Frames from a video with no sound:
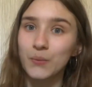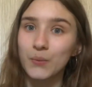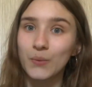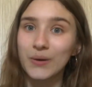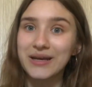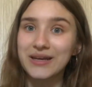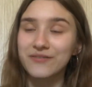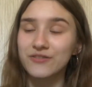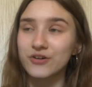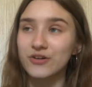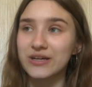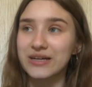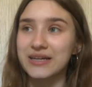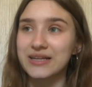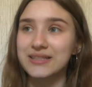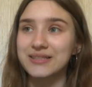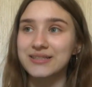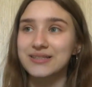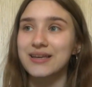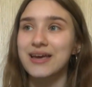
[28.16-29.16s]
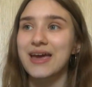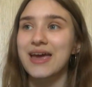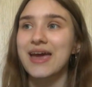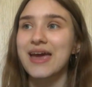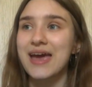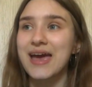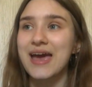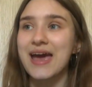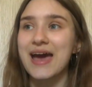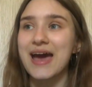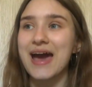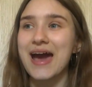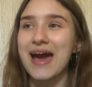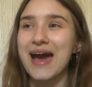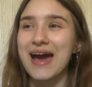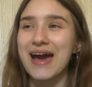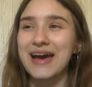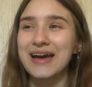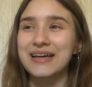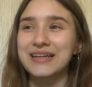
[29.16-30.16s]
whatever it is,
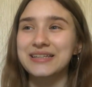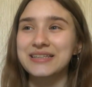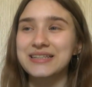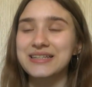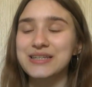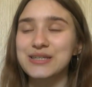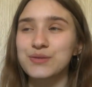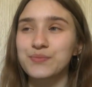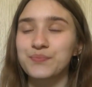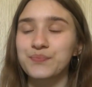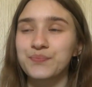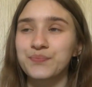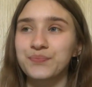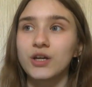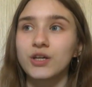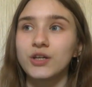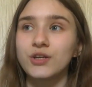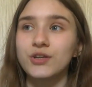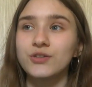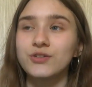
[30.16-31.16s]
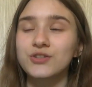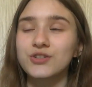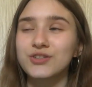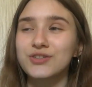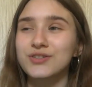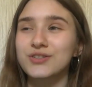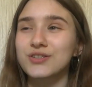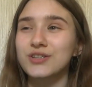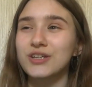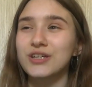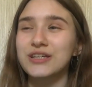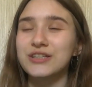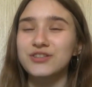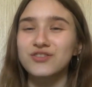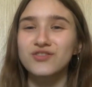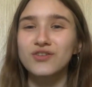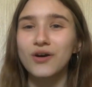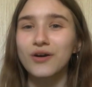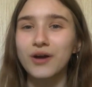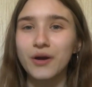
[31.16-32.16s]
and it's
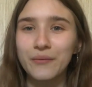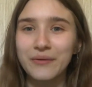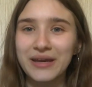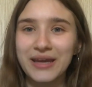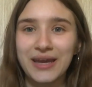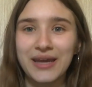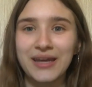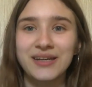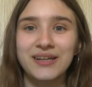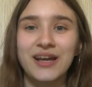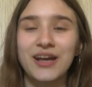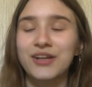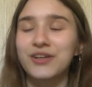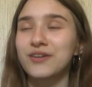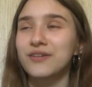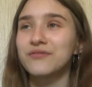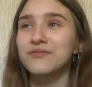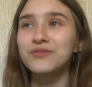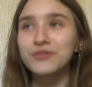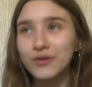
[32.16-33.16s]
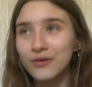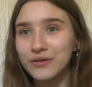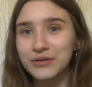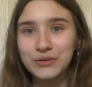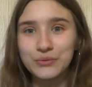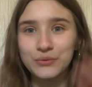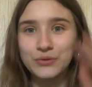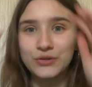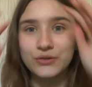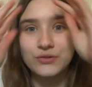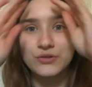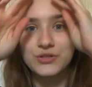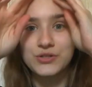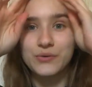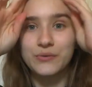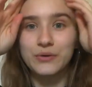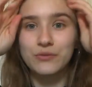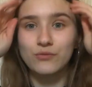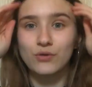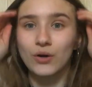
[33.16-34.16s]
not going in and you have no idea what you're
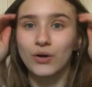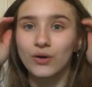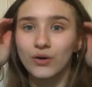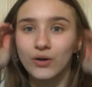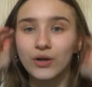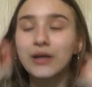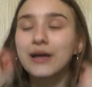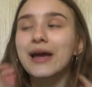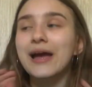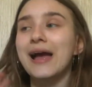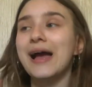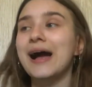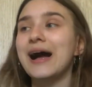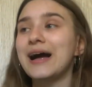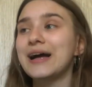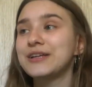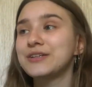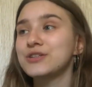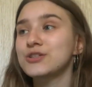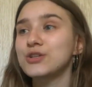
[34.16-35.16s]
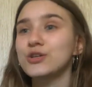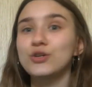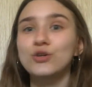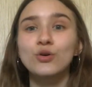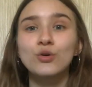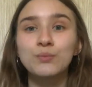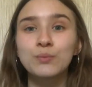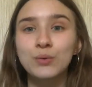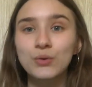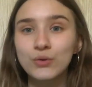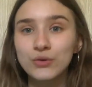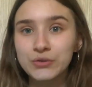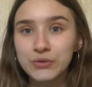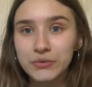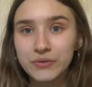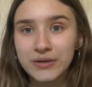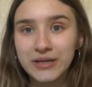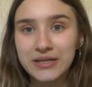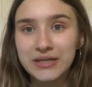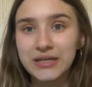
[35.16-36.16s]
doing wrong and you're bored
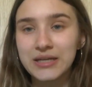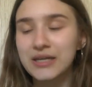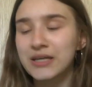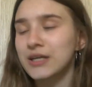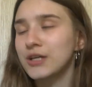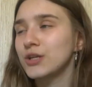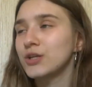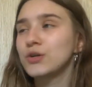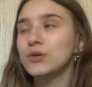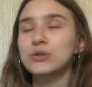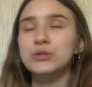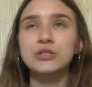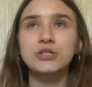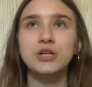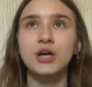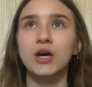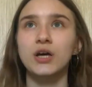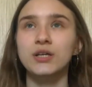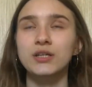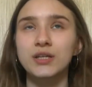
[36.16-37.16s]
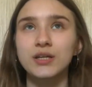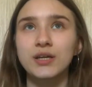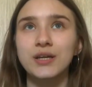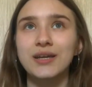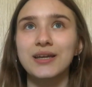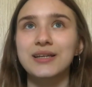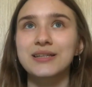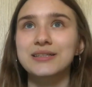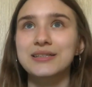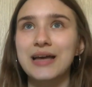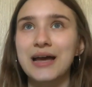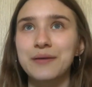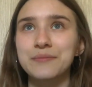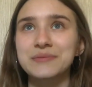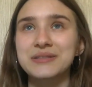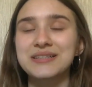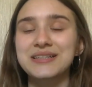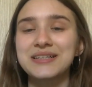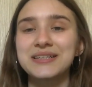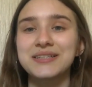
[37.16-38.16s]
already, you're done exam
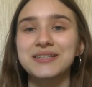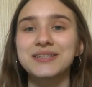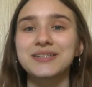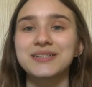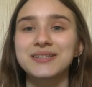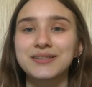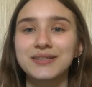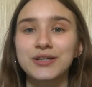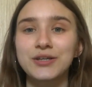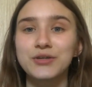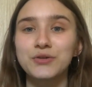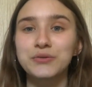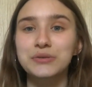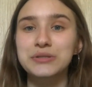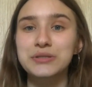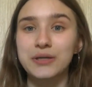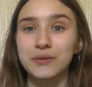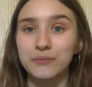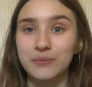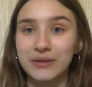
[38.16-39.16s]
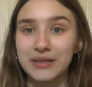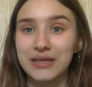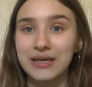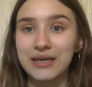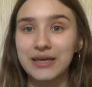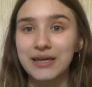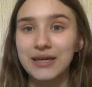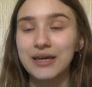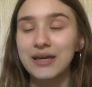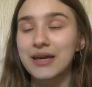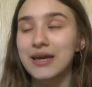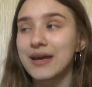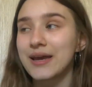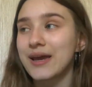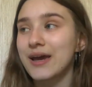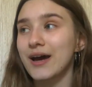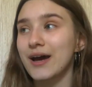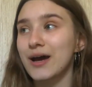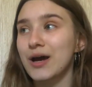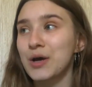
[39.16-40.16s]
season, you're done with it,
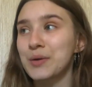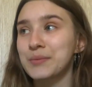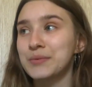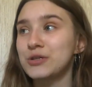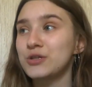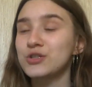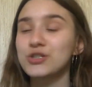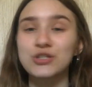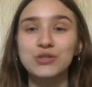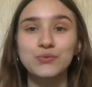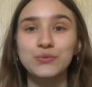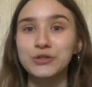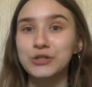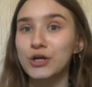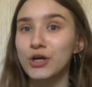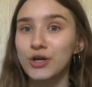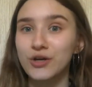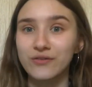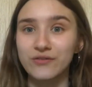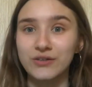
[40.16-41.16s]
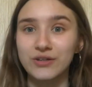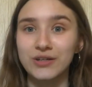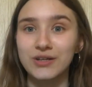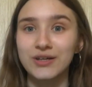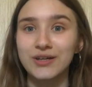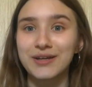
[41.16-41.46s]
you just want it over,